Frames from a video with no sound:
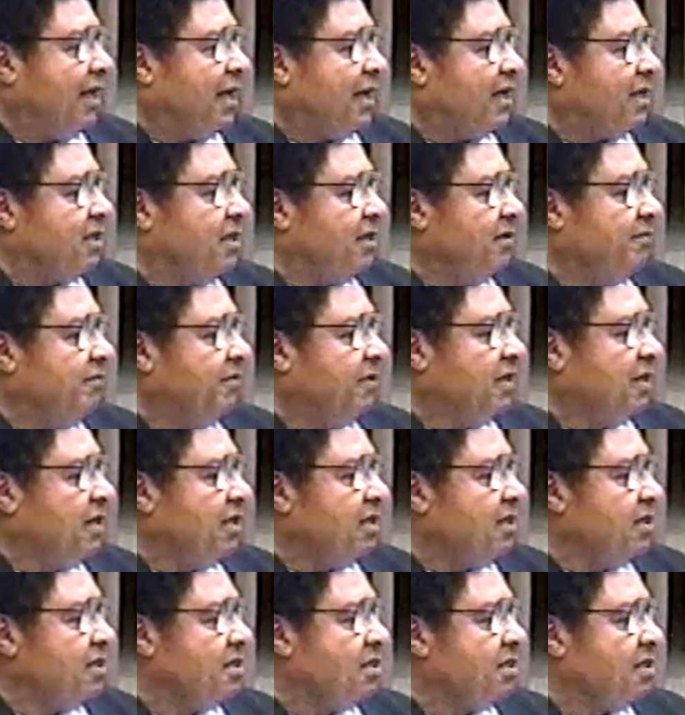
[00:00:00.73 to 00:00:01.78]

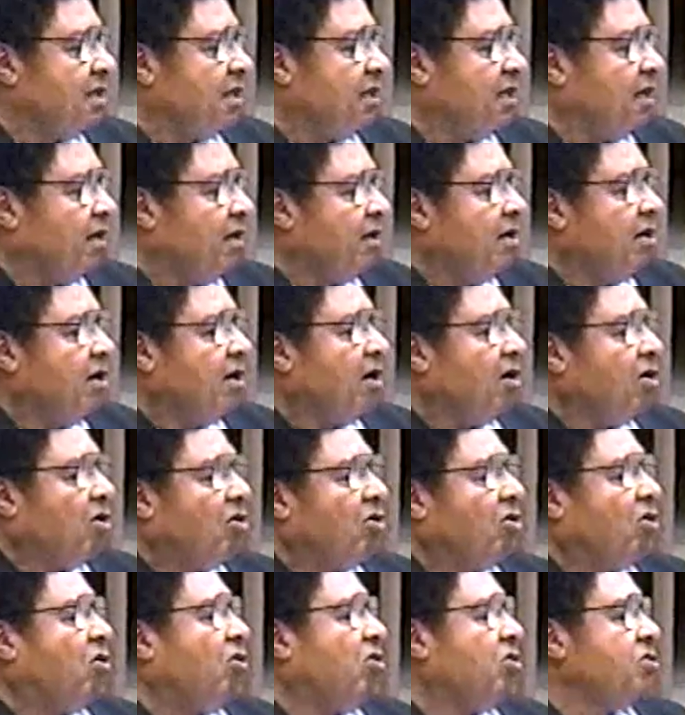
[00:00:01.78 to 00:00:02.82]
activities.
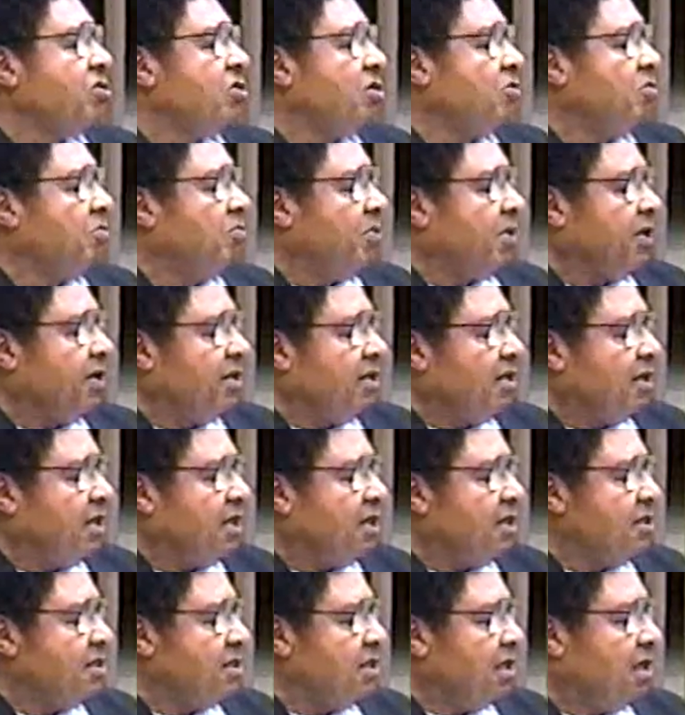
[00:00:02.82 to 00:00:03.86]
Also, one of the
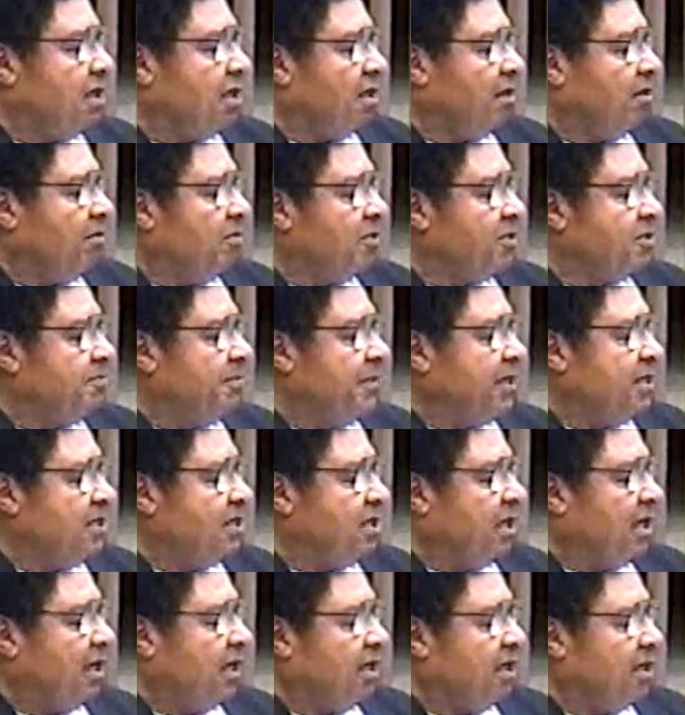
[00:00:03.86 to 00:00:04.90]
things that was
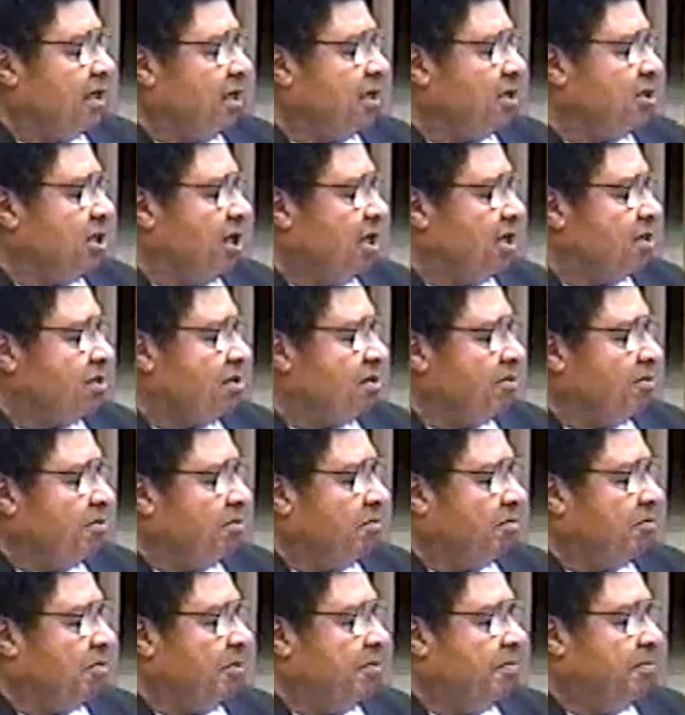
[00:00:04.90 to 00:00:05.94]
mentioned, I didn't get a chance to
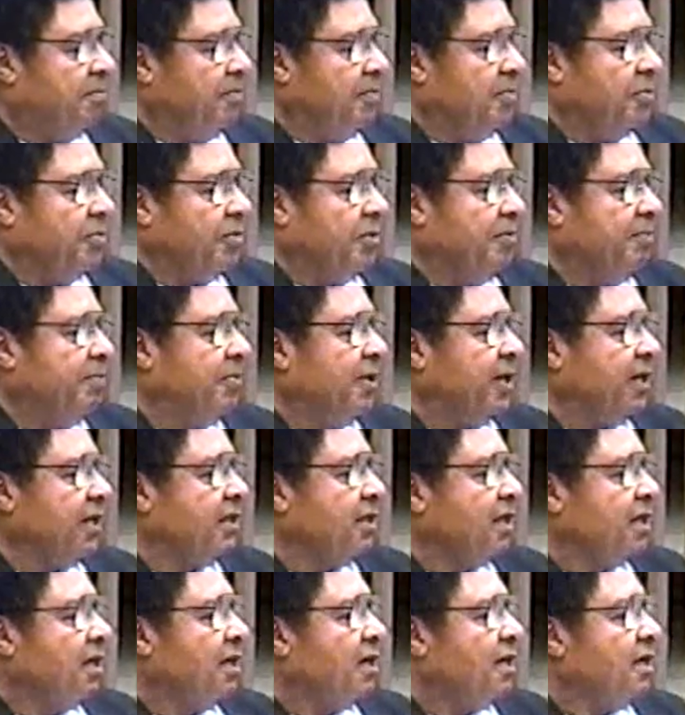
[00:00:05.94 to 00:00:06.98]

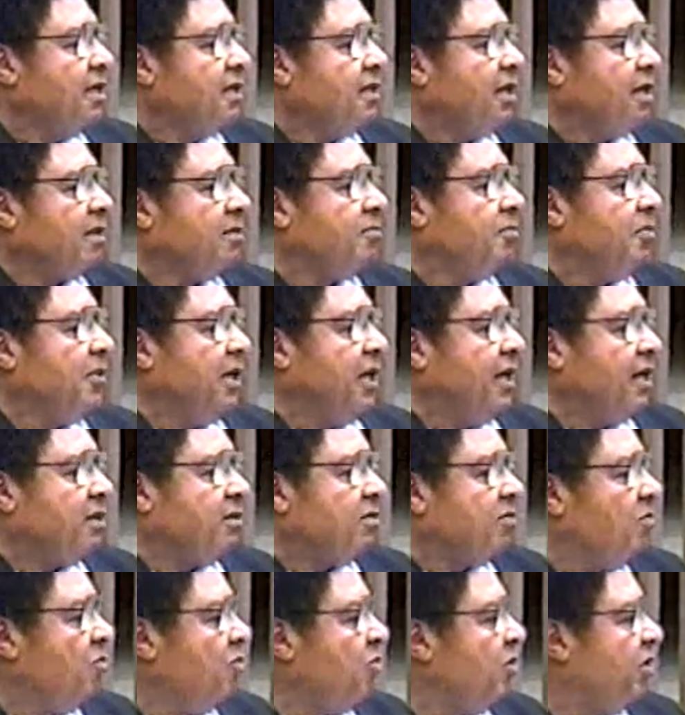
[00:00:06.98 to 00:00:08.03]
rebut, that we
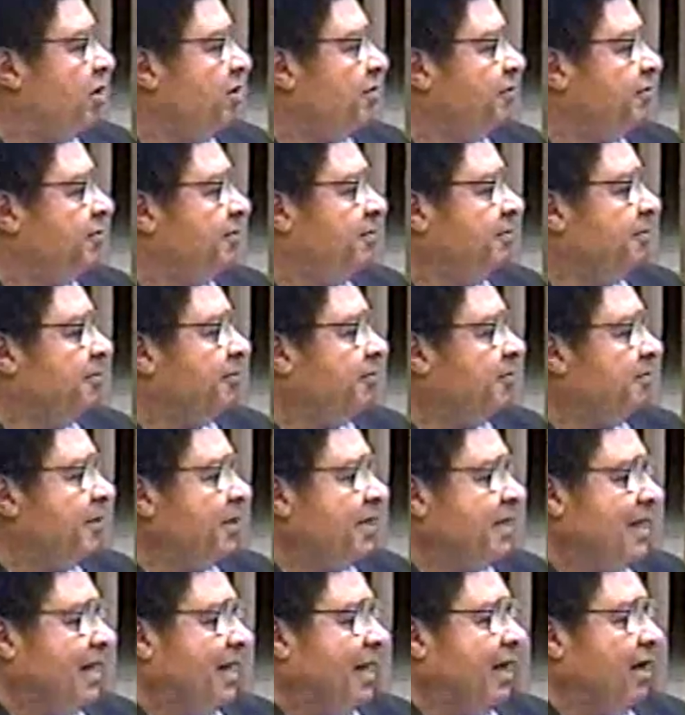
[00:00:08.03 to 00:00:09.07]
get the water from
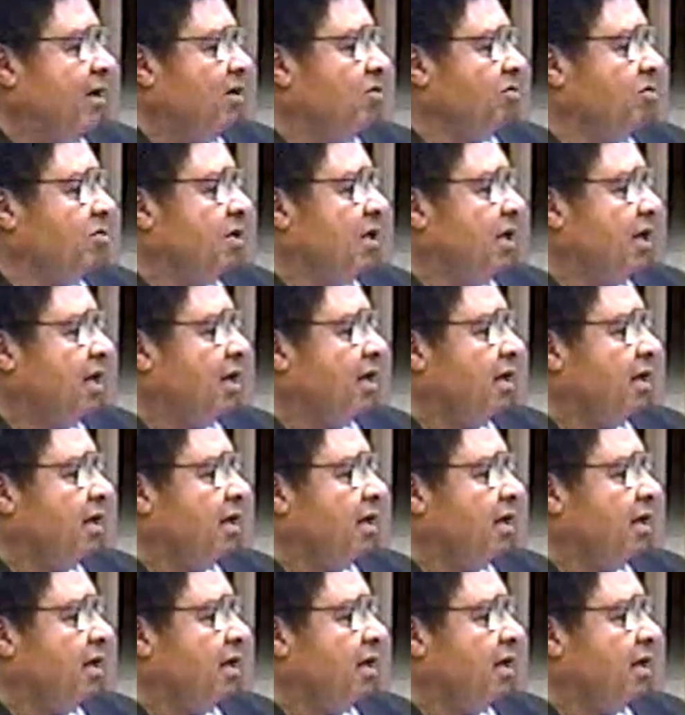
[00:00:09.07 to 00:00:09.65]
the town.